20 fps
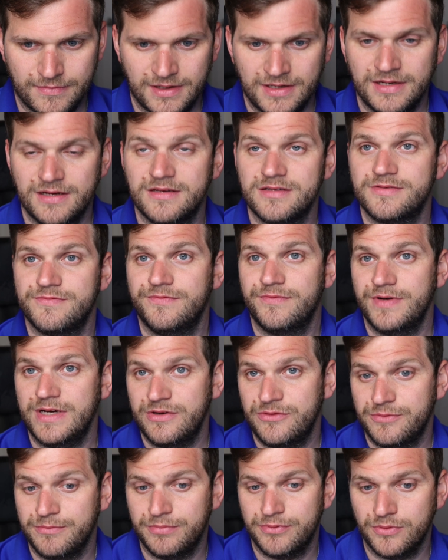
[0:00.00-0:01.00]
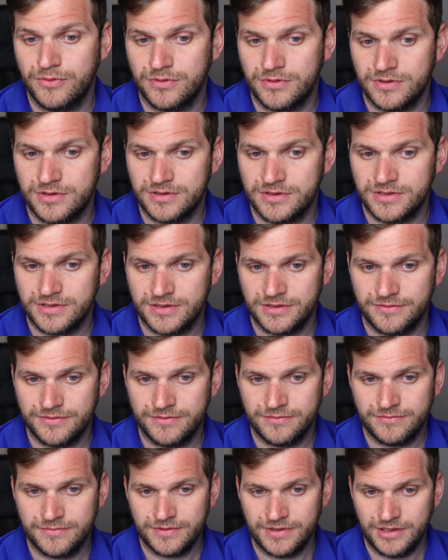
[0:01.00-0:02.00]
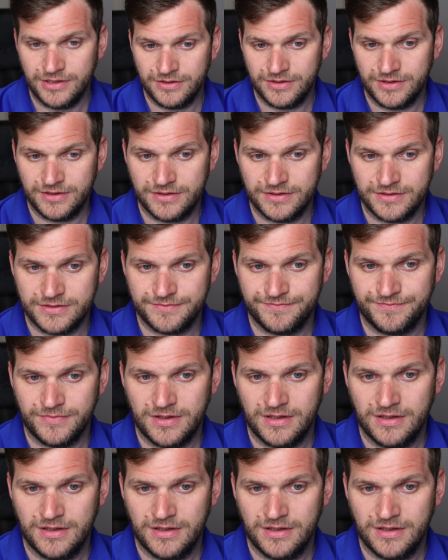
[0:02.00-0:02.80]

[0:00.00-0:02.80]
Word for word: and then it's very important, here it is,